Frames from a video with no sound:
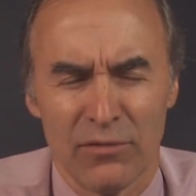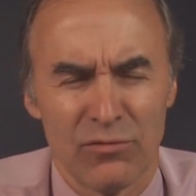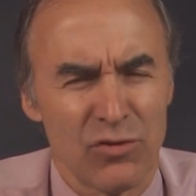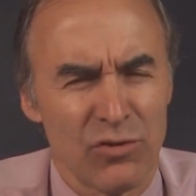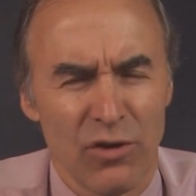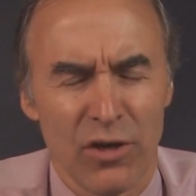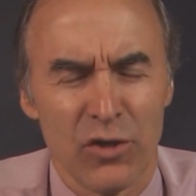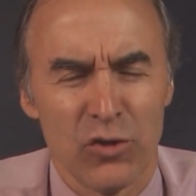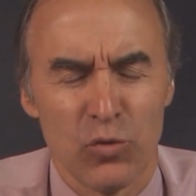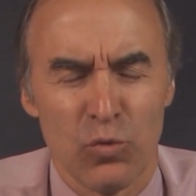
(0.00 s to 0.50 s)

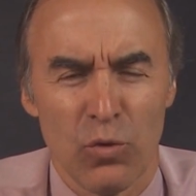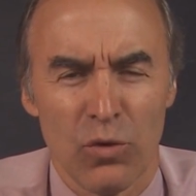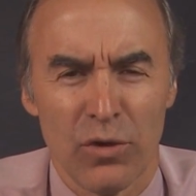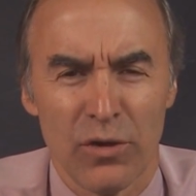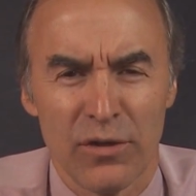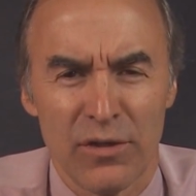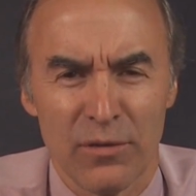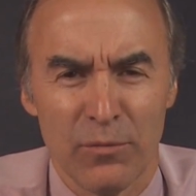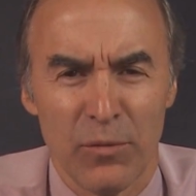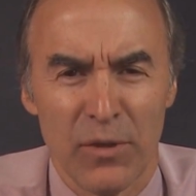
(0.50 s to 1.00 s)
Strange
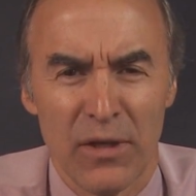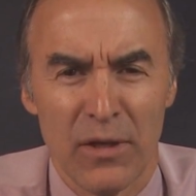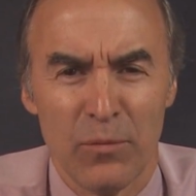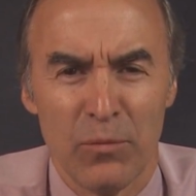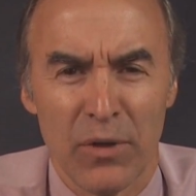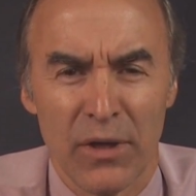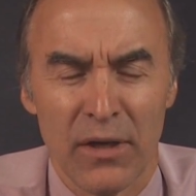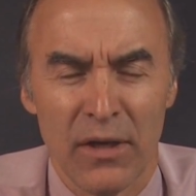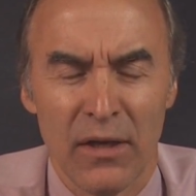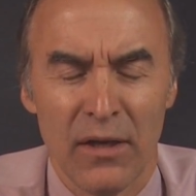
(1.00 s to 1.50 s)
word to me,
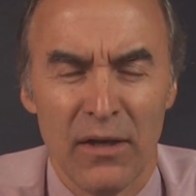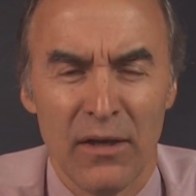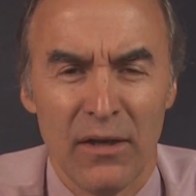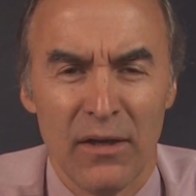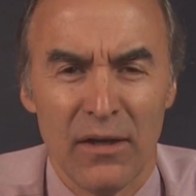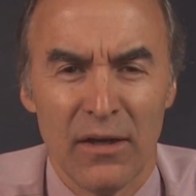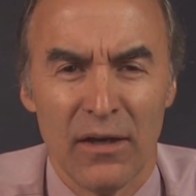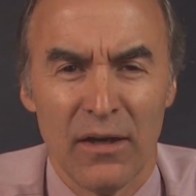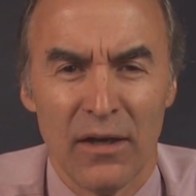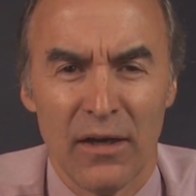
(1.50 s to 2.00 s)
but
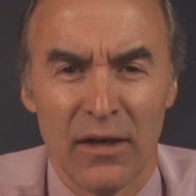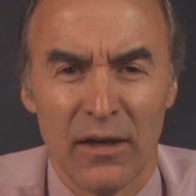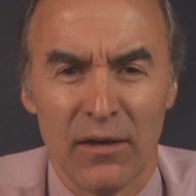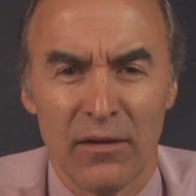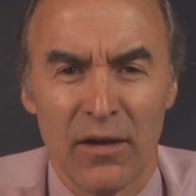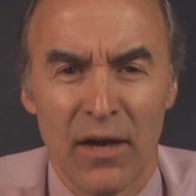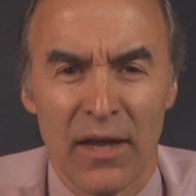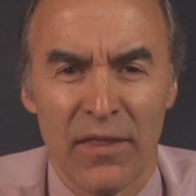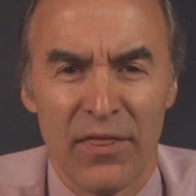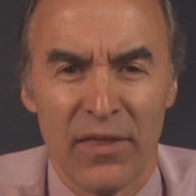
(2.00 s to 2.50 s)

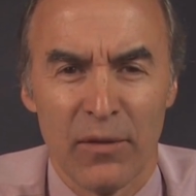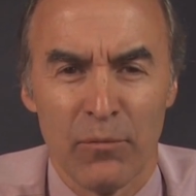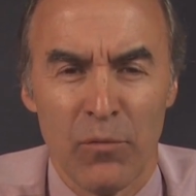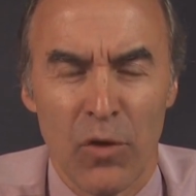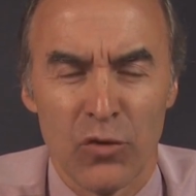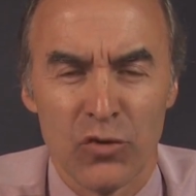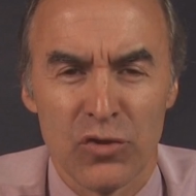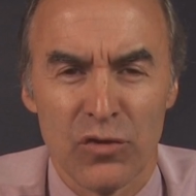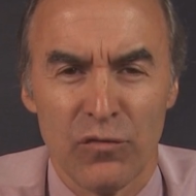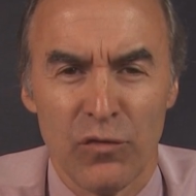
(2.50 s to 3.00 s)
I think
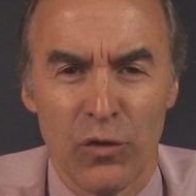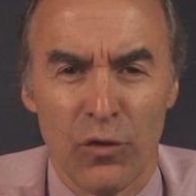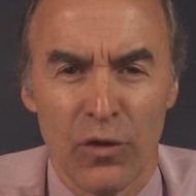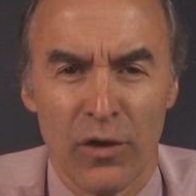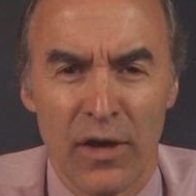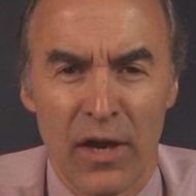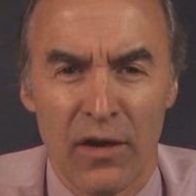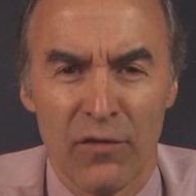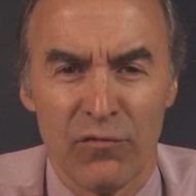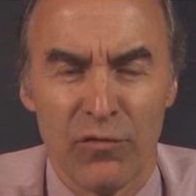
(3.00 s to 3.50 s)
most of you are
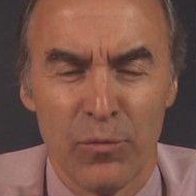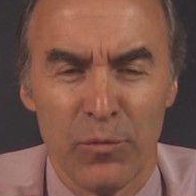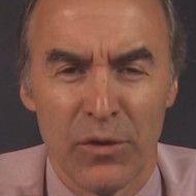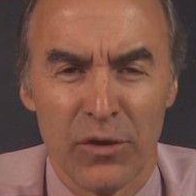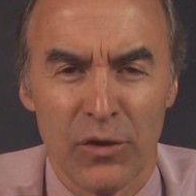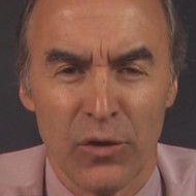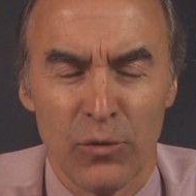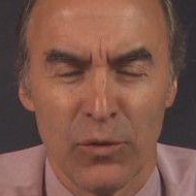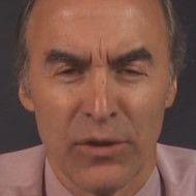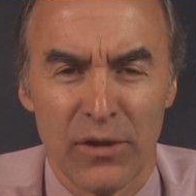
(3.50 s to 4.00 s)
now
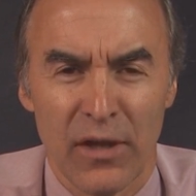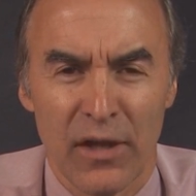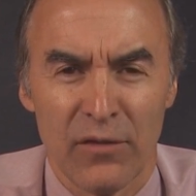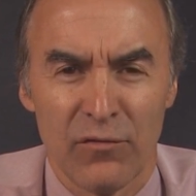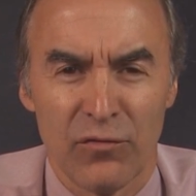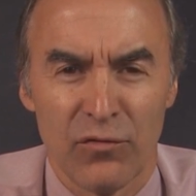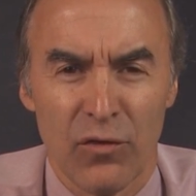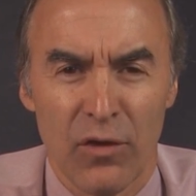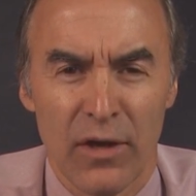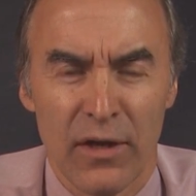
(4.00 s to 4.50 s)
familiar with that
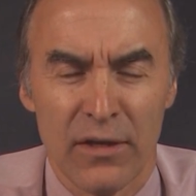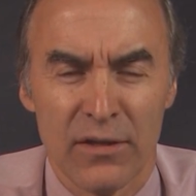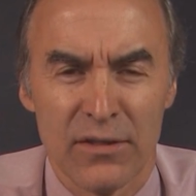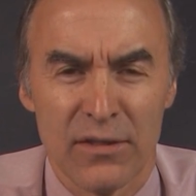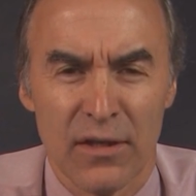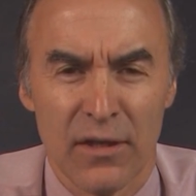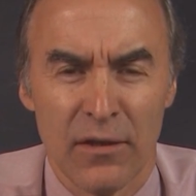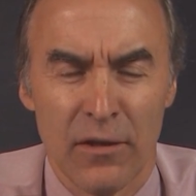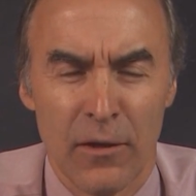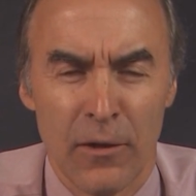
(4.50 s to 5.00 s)
phrase.
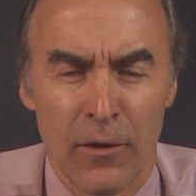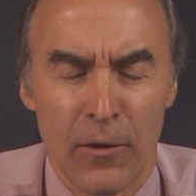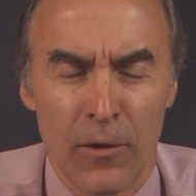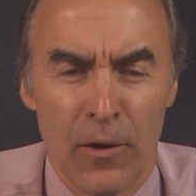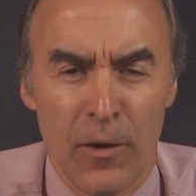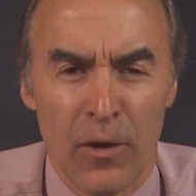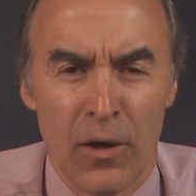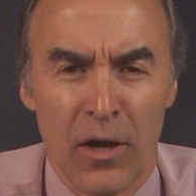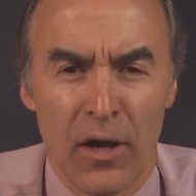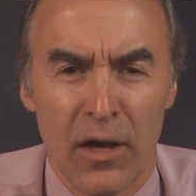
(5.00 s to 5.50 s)
And
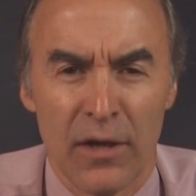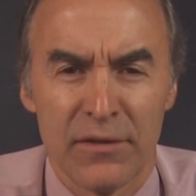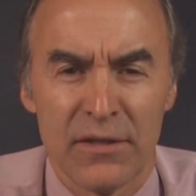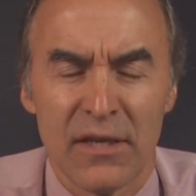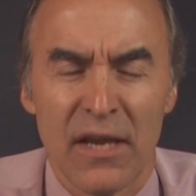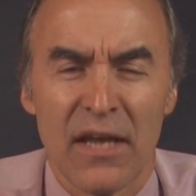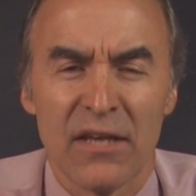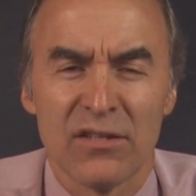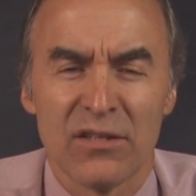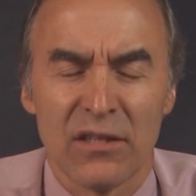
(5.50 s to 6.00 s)

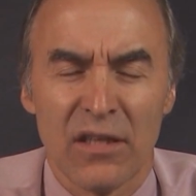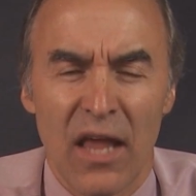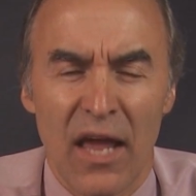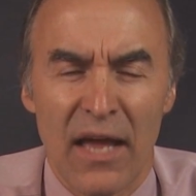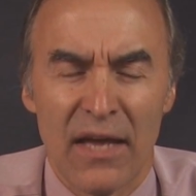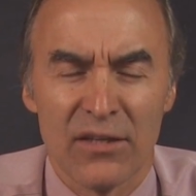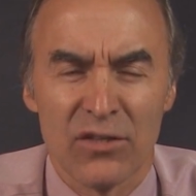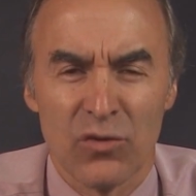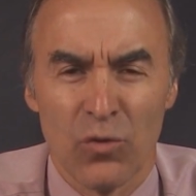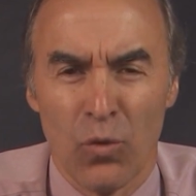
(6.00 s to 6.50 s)
today's
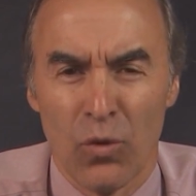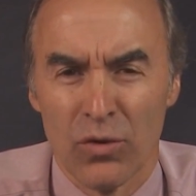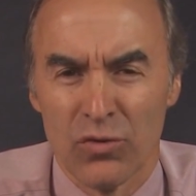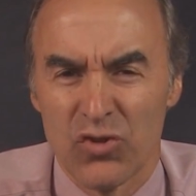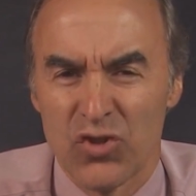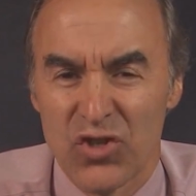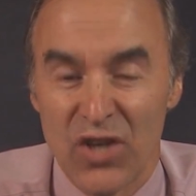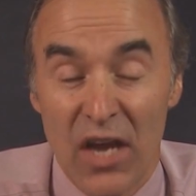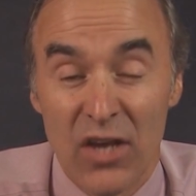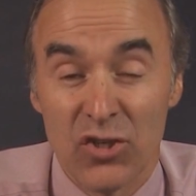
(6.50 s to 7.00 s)
class, or
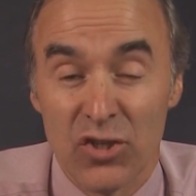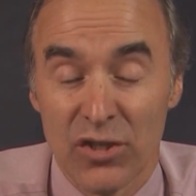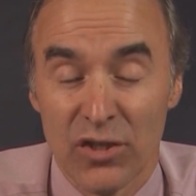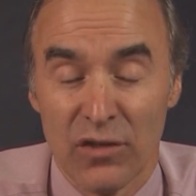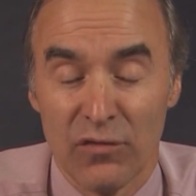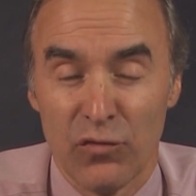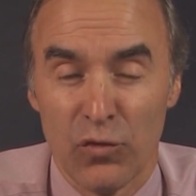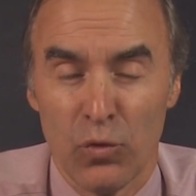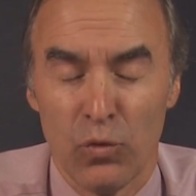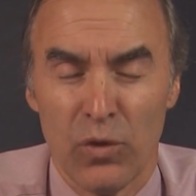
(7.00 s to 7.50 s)
session,
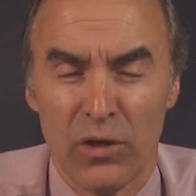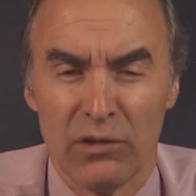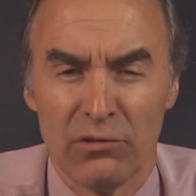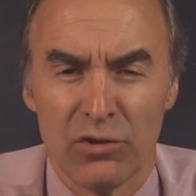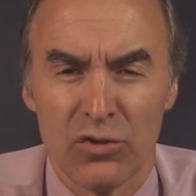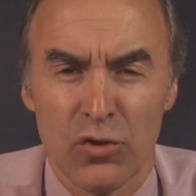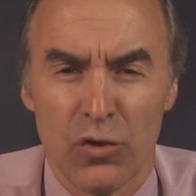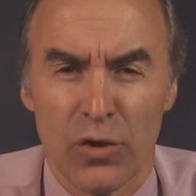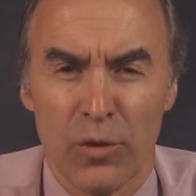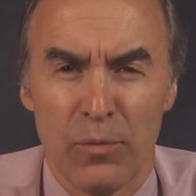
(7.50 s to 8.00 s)
if you will,
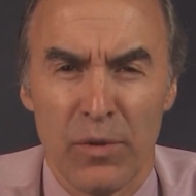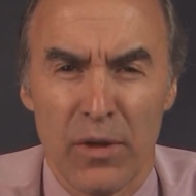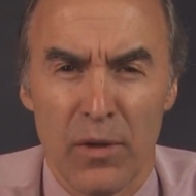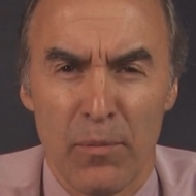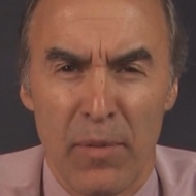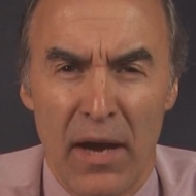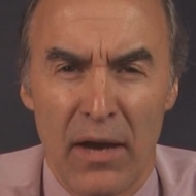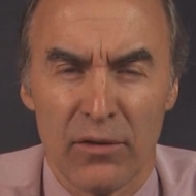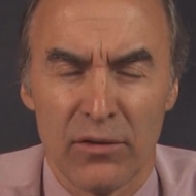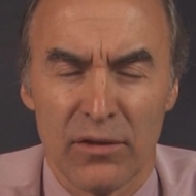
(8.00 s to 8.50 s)
is going to be
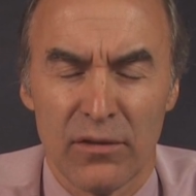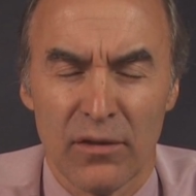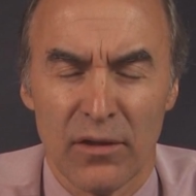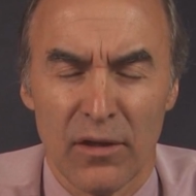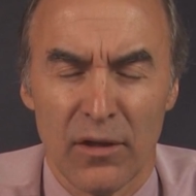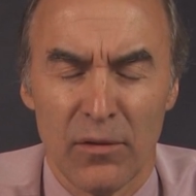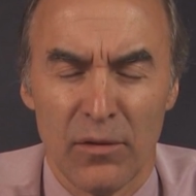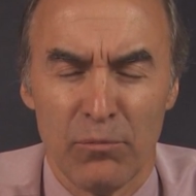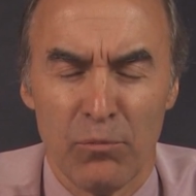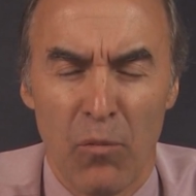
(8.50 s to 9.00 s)
about
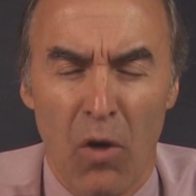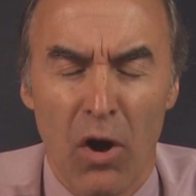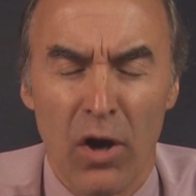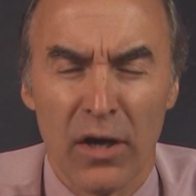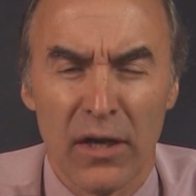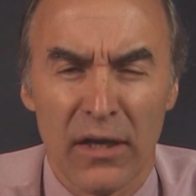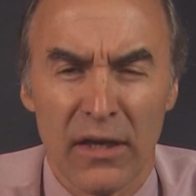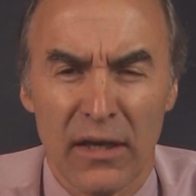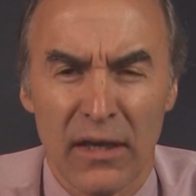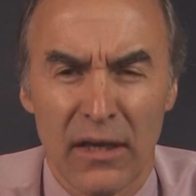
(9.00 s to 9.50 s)

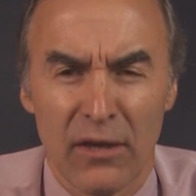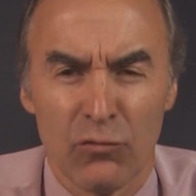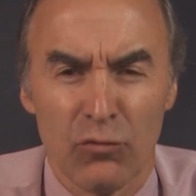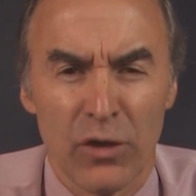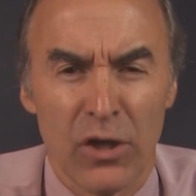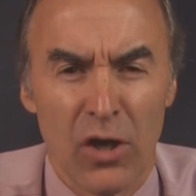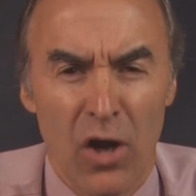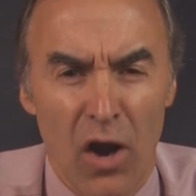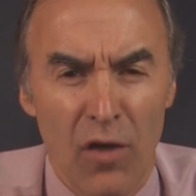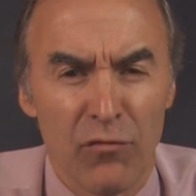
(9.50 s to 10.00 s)
marketing and
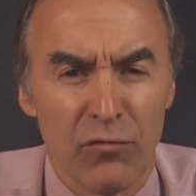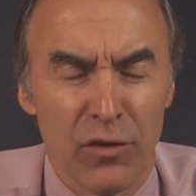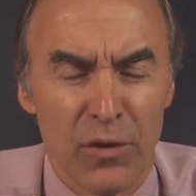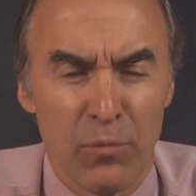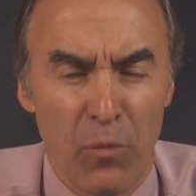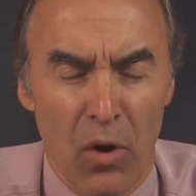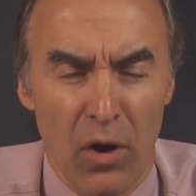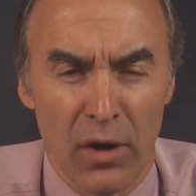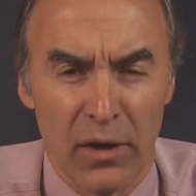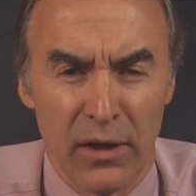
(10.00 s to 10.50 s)
recovery
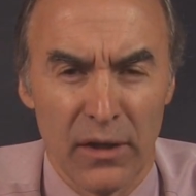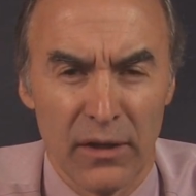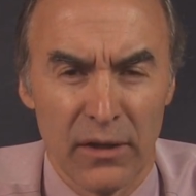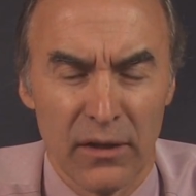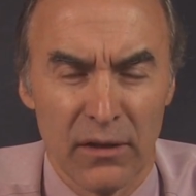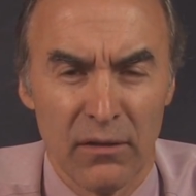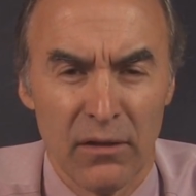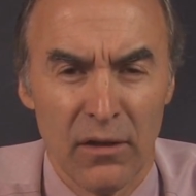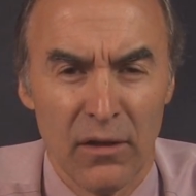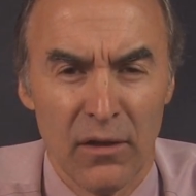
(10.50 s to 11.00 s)

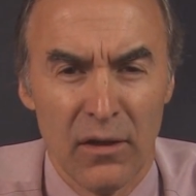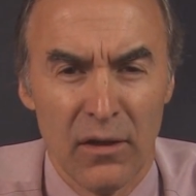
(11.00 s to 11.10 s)
marketing.